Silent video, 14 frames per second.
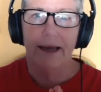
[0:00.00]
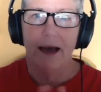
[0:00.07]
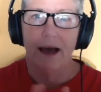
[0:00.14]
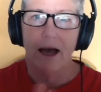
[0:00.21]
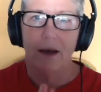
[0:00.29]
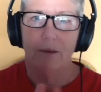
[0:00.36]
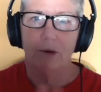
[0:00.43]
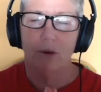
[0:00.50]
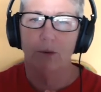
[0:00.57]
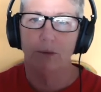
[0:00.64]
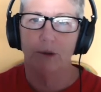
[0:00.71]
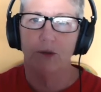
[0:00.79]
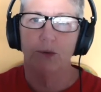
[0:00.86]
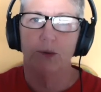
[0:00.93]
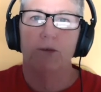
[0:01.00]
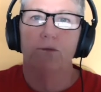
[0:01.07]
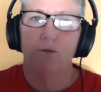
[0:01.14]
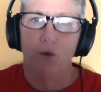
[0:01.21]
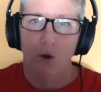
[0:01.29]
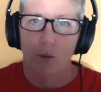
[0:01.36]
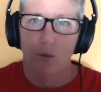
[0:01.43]
but we'll be doing
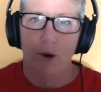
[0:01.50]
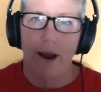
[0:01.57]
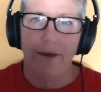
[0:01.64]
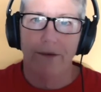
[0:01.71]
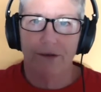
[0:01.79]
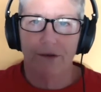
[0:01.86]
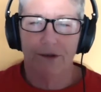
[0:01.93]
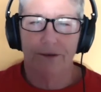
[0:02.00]
4 breaths.